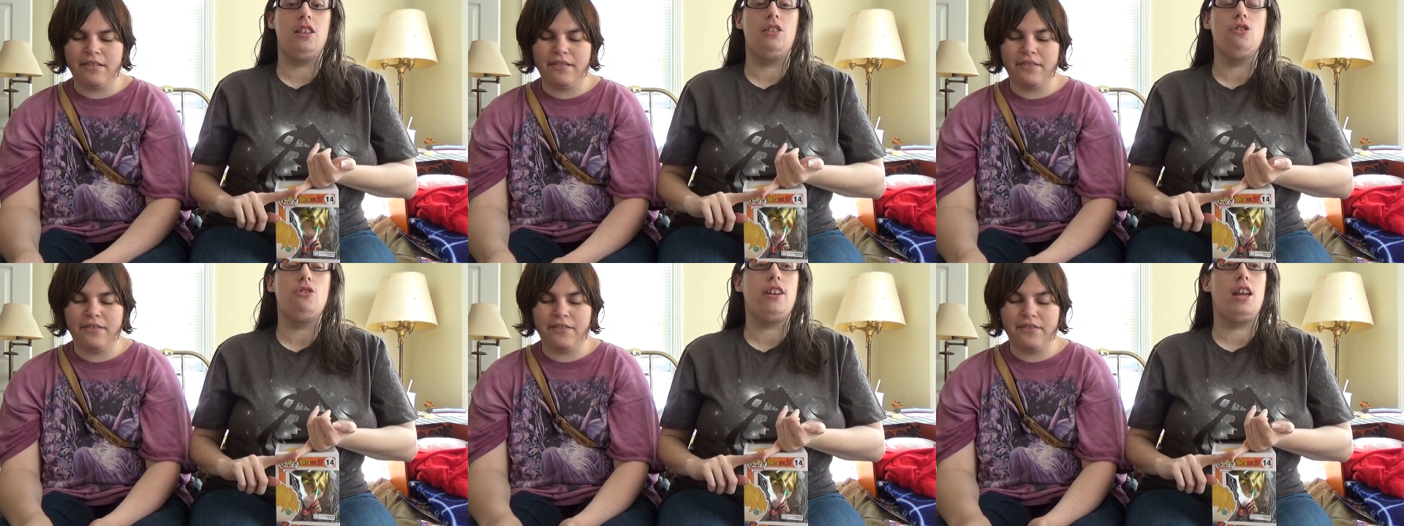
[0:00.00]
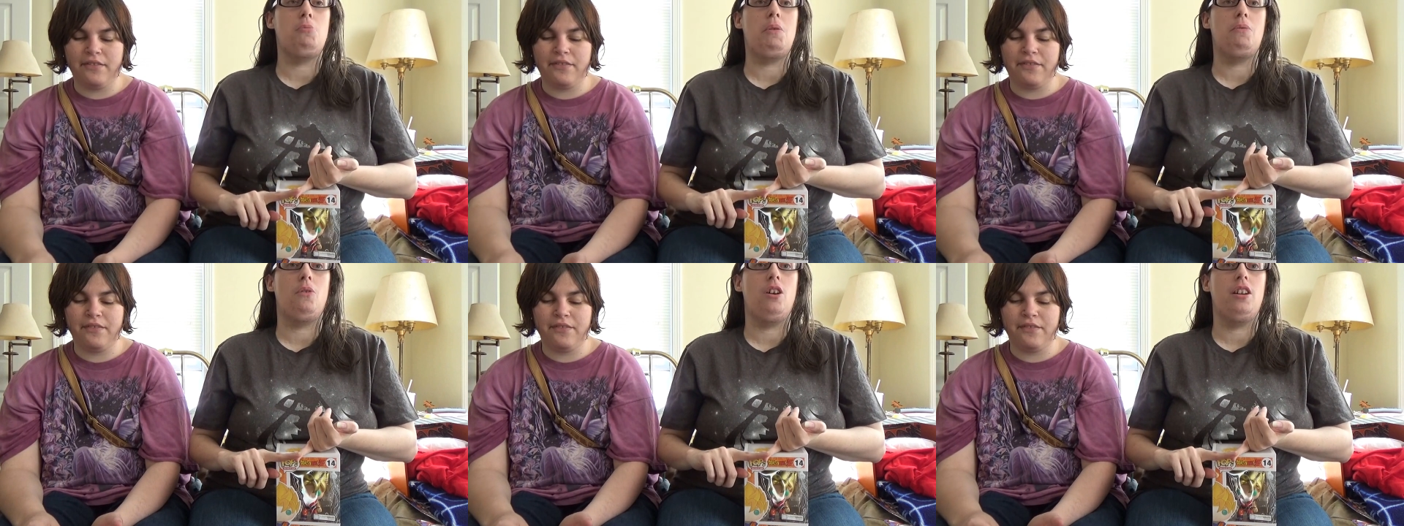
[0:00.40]
Speaker 1: the Loot
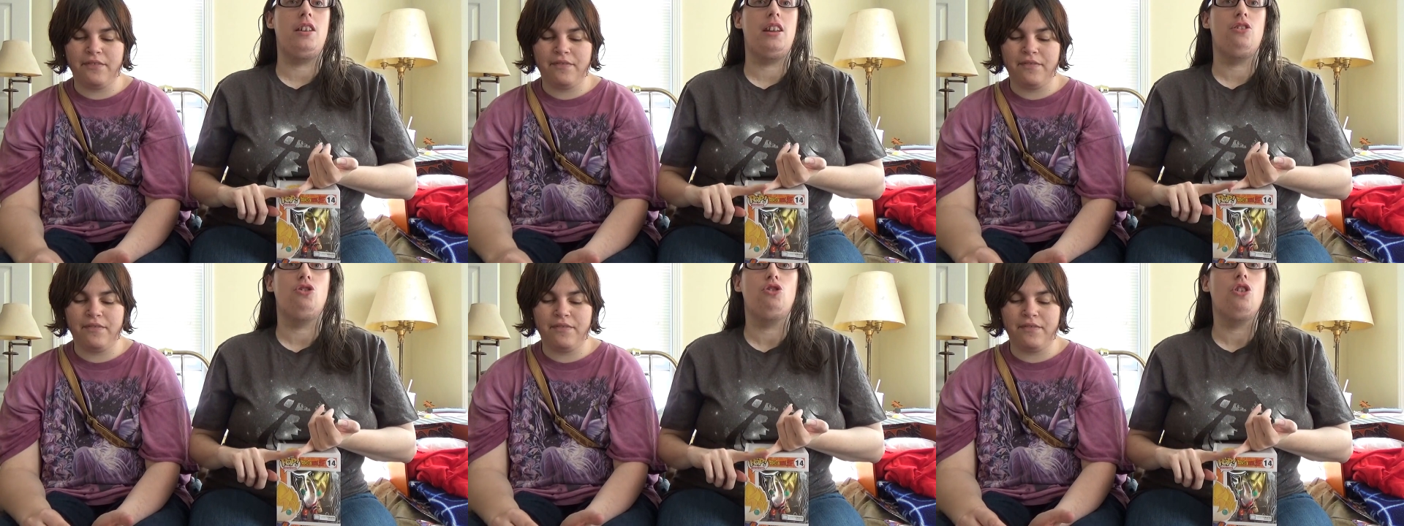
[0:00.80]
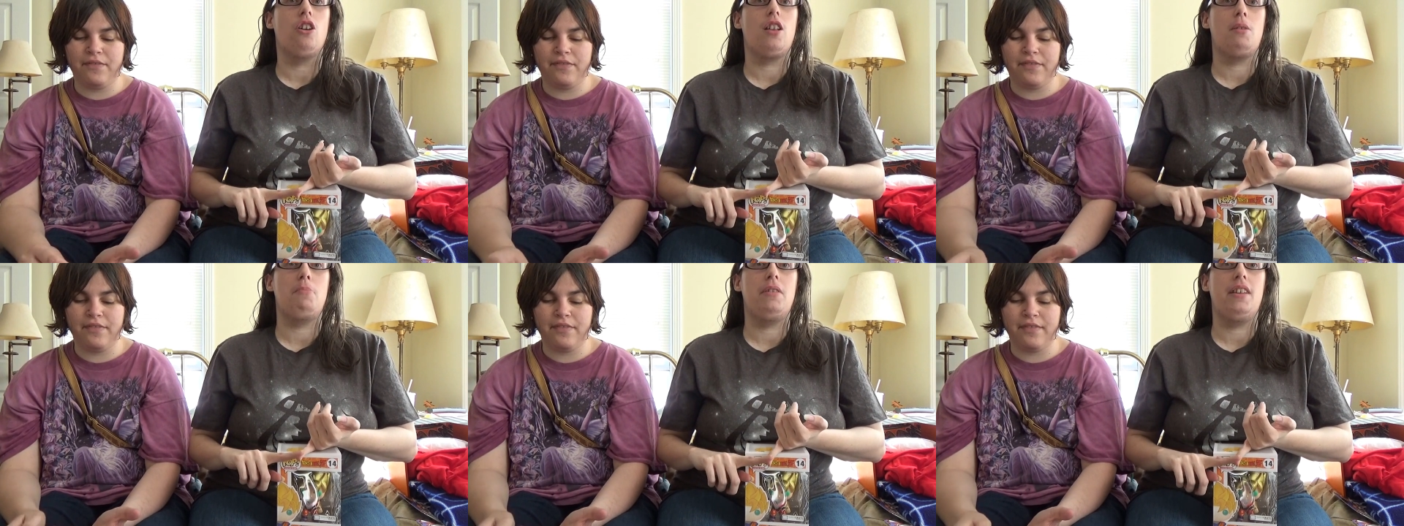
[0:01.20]
Gaming one is
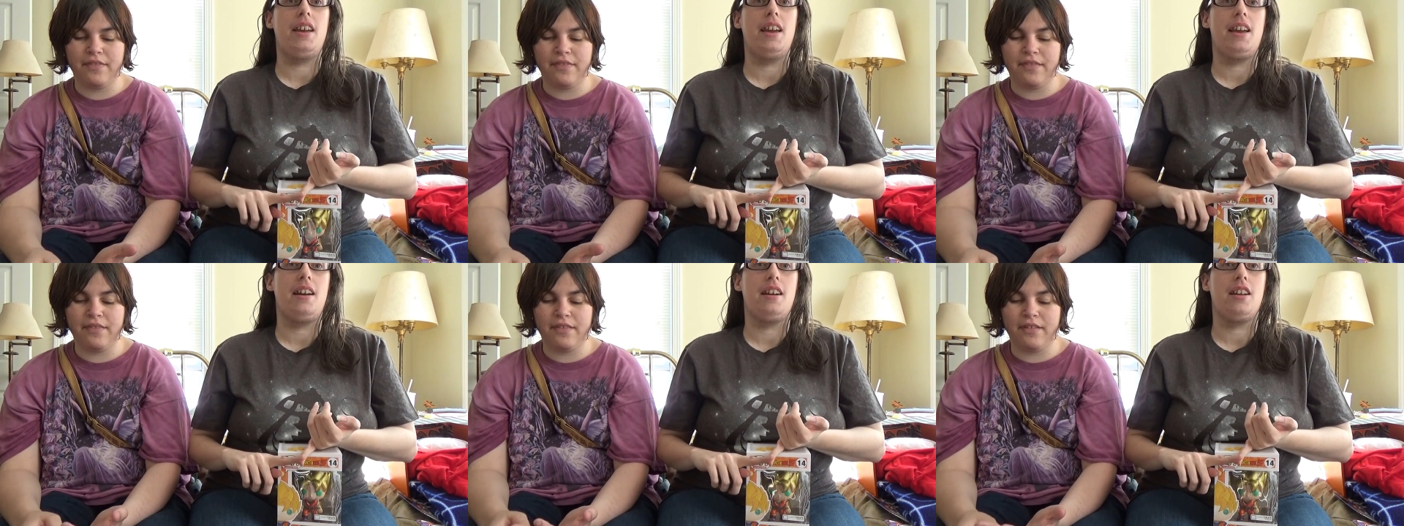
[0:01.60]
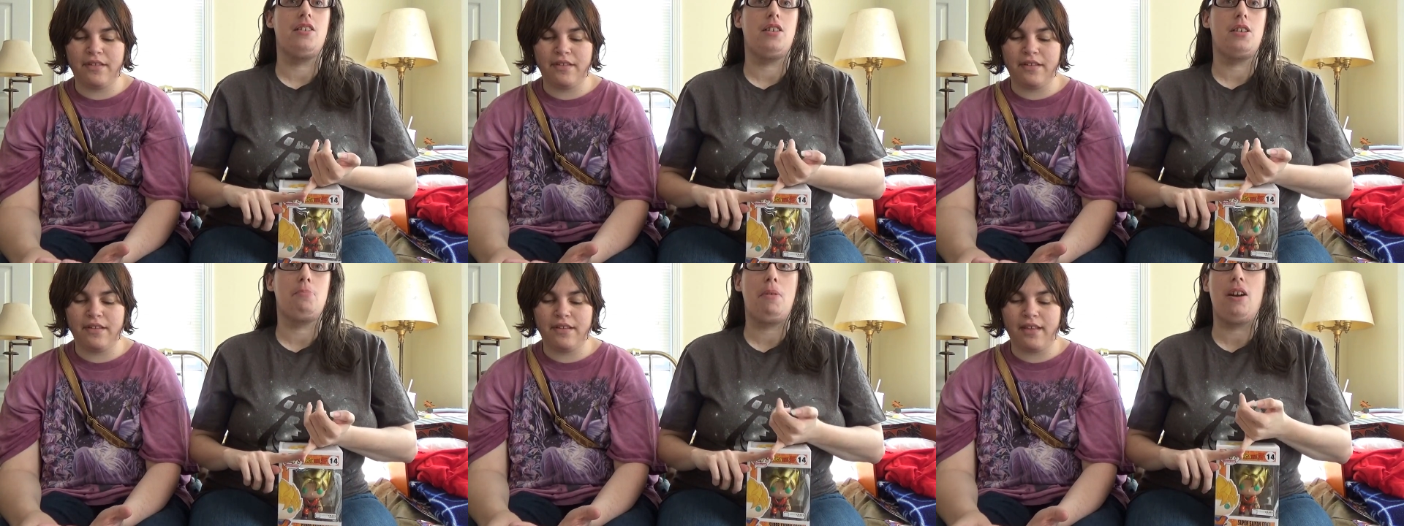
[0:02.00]
still up in the air,
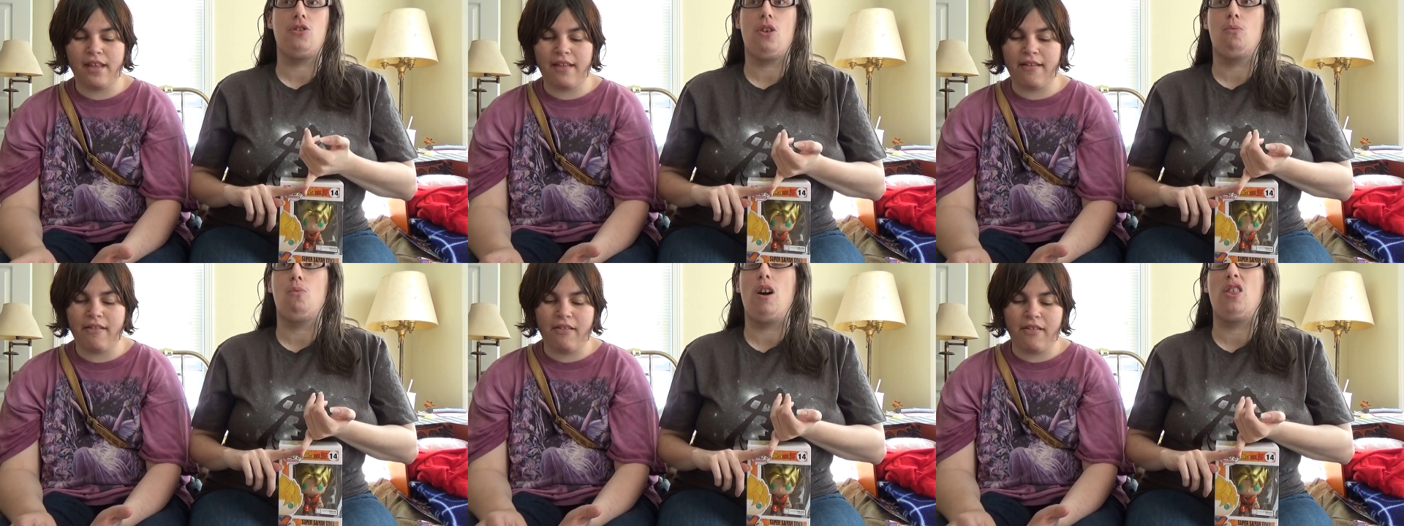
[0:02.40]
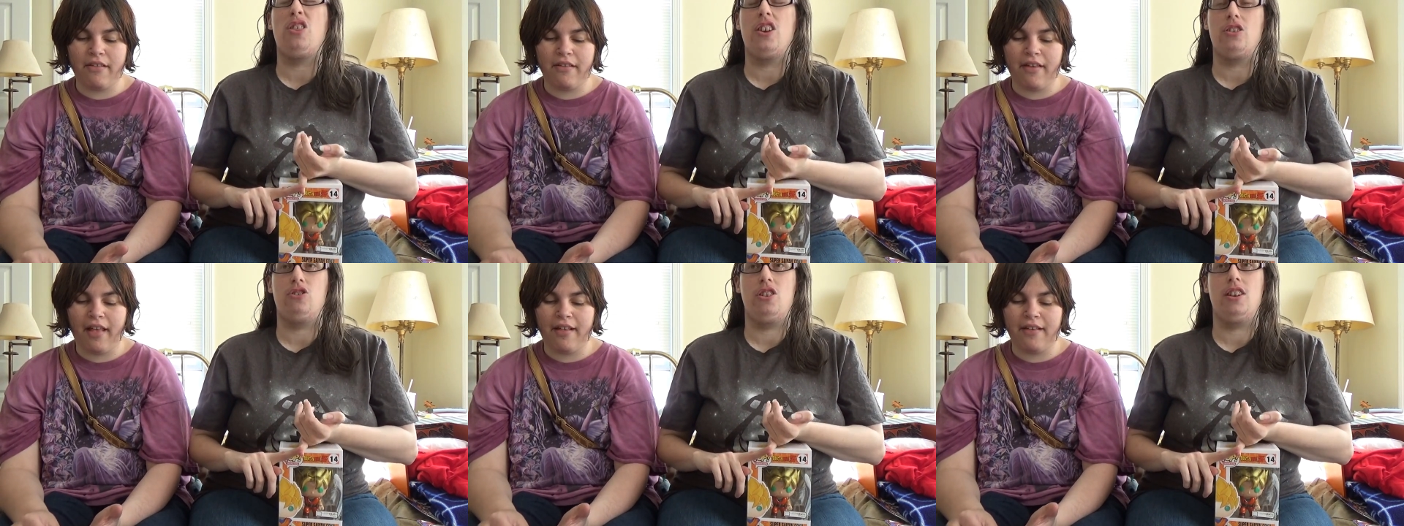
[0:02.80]
because it depends on what
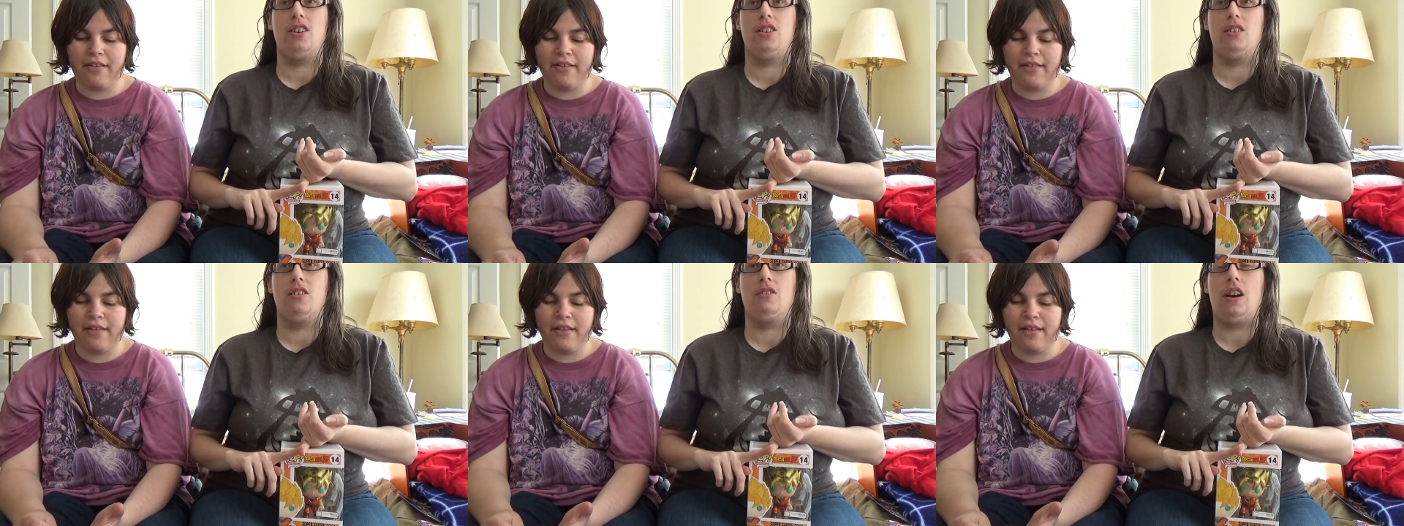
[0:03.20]
this year,